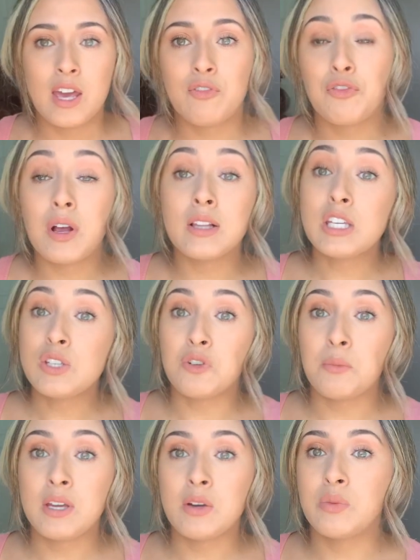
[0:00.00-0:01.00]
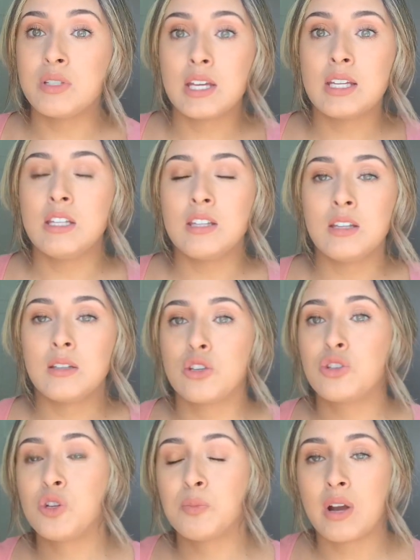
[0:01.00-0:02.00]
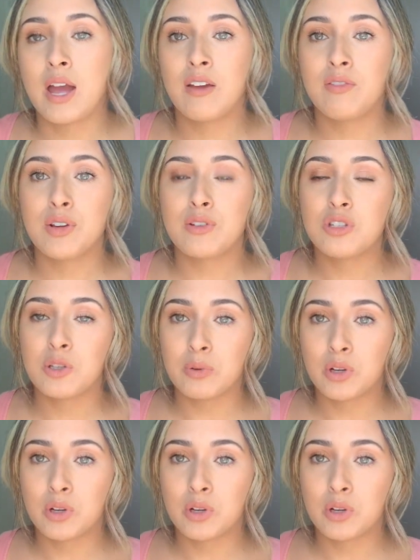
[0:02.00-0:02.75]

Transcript: for, at least for me, it wasn't anything like super heavy or super